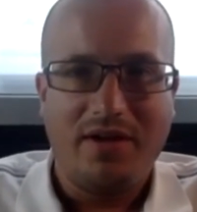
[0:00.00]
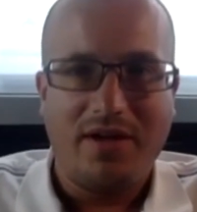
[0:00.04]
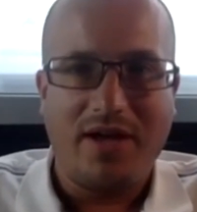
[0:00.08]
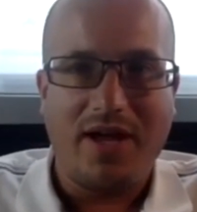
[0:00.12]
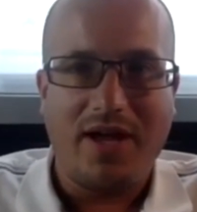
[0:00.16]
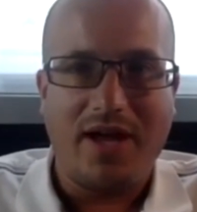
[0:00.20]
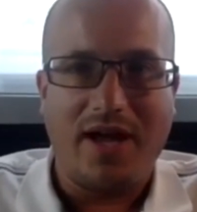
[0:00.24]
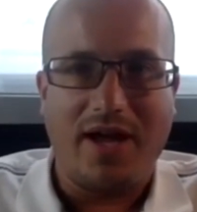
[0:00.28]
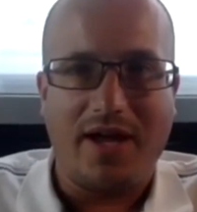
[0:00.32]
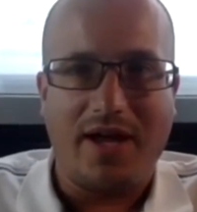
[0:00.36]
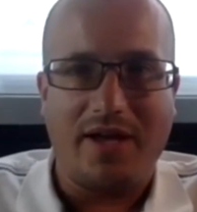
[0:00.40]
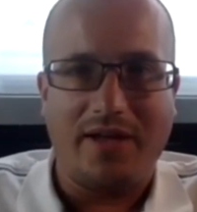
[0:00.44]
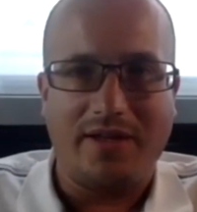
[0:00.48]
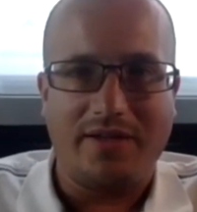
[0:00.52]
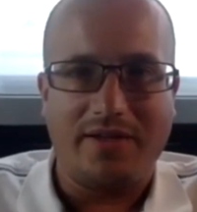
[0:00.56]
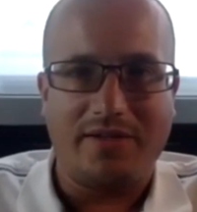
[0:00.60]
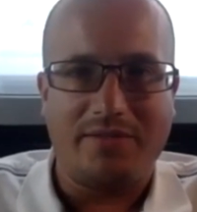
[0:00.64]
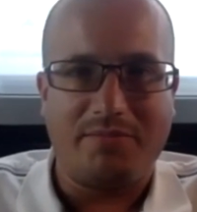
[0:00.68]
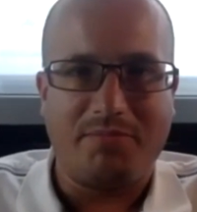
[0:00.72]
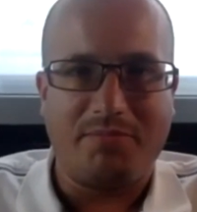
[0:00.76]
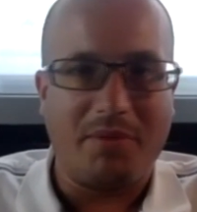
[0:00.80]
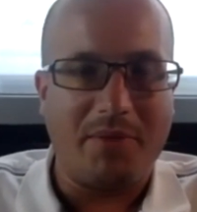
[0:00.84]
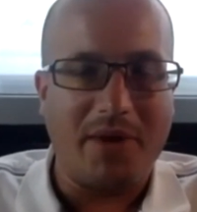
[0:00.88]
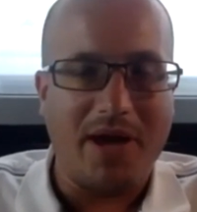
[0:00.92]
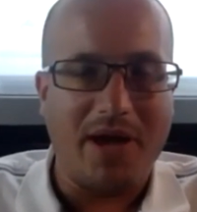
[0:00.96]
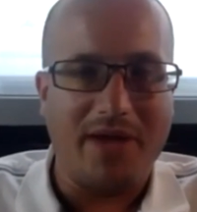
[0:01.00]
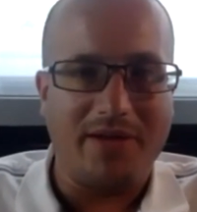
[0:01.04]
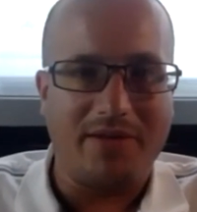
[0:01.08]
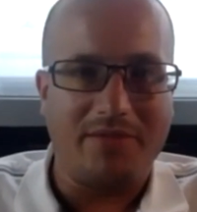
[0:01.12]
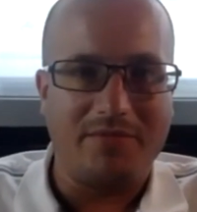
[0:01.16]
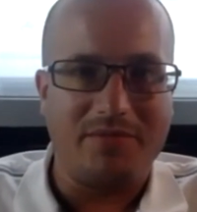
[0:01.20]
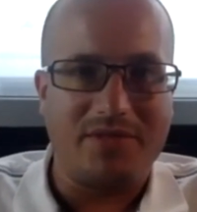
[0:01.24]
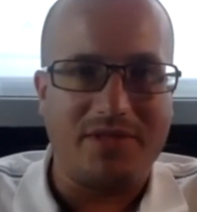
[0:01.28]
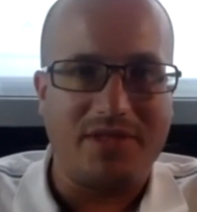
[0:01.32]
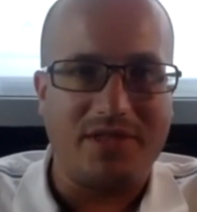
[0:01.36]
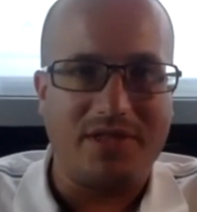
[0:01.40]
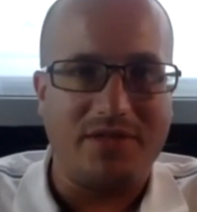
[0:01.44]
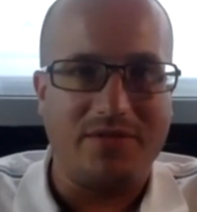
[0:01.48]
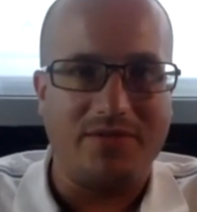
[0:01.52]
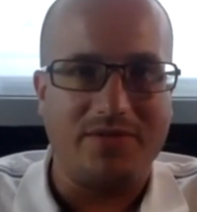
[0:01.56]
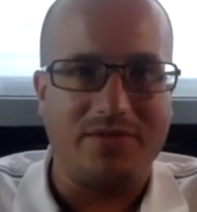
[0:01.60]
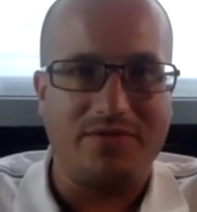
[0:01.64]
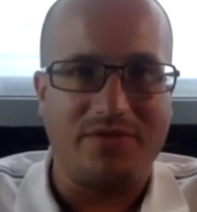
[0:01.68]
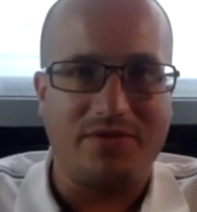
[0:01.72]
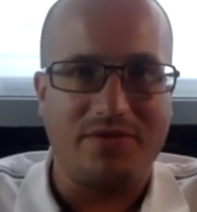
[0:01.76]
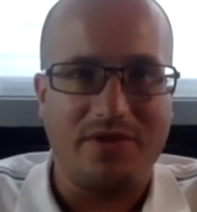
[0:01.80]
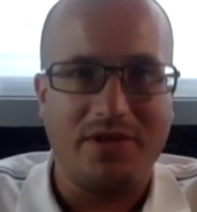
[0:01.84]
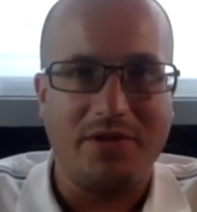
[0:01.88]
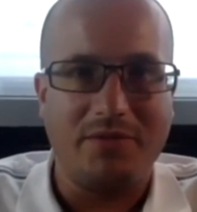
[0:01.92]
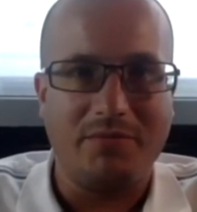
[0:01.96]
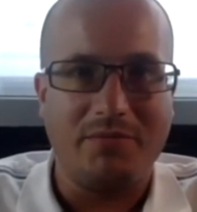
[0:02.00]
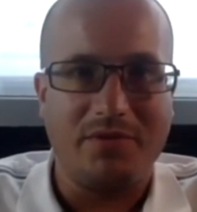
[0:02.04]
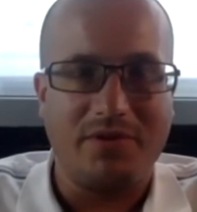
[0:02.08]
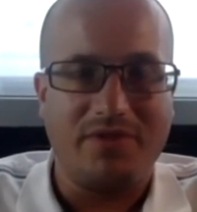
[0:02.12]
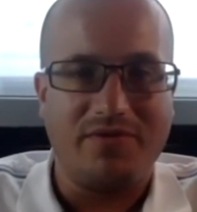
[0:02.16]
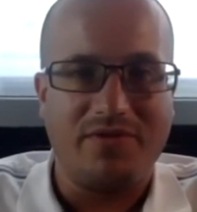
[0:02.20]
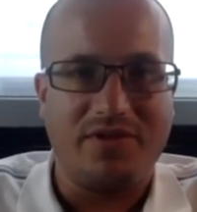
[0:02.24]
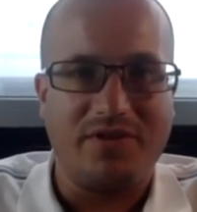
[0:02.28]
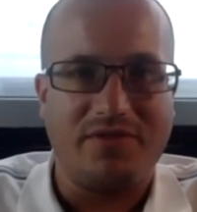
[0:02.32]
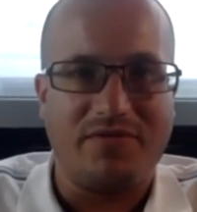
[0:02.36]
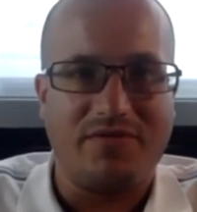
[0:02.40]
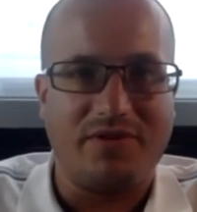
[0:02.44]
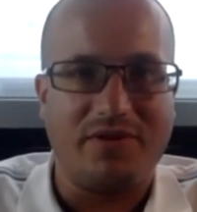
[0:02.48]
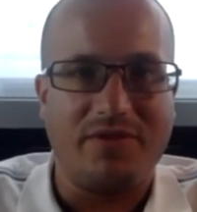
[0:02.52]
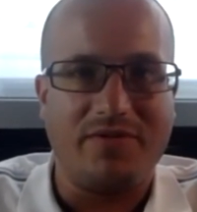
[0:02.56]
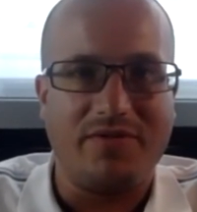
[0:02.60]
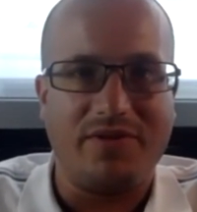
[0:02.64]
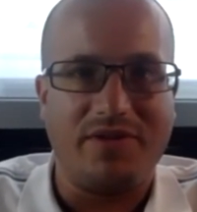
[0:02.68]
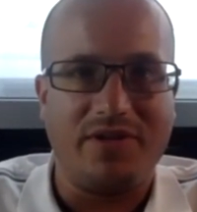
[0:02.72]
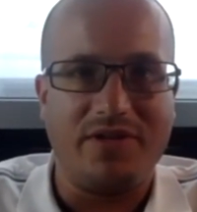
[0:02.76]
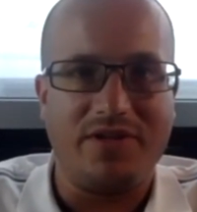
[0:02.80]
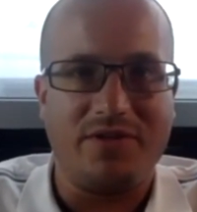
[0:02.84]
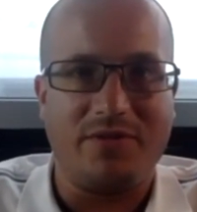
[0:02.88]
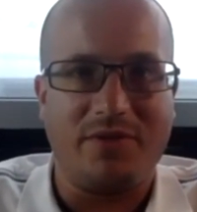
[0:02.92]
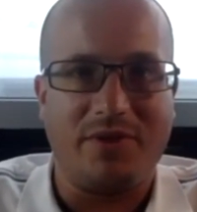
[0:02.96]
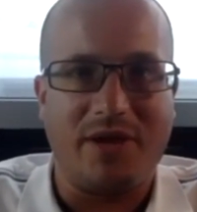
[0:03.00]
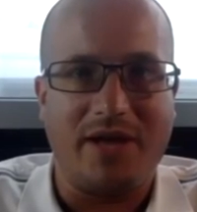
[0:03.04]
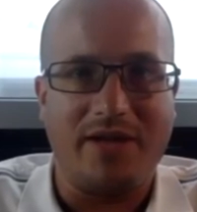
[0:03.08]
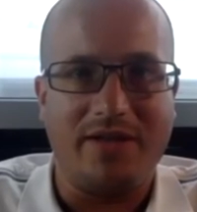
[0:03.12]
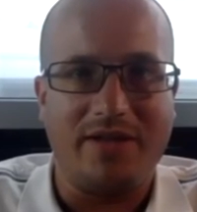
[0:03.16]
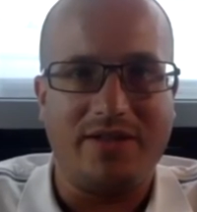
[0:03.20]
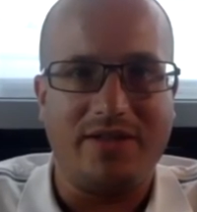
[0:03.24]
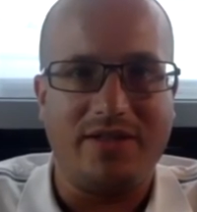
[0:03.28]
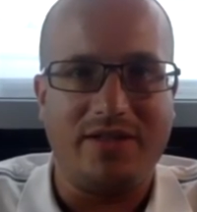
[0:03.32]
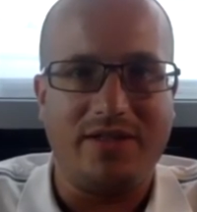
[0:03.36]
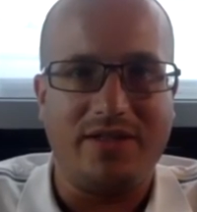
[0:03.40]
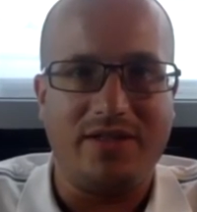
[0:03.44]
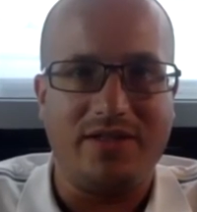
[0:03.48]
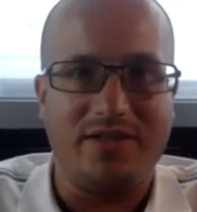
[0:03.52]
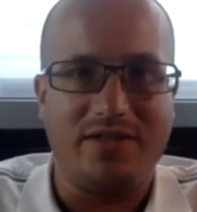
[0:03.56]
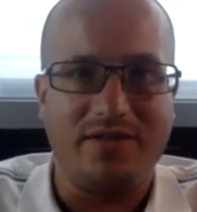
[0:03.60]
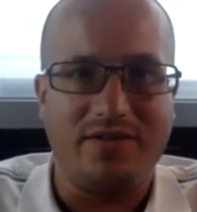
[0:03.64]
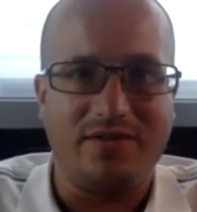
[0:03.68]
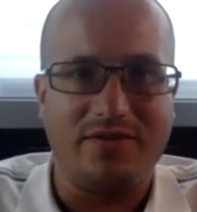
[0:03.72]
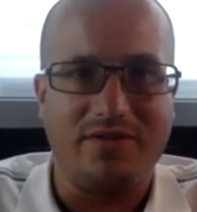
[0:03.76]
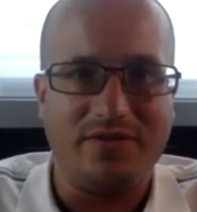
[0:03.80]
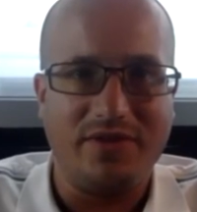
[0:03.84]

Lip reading: and prepare themselves for a number of different eventualities of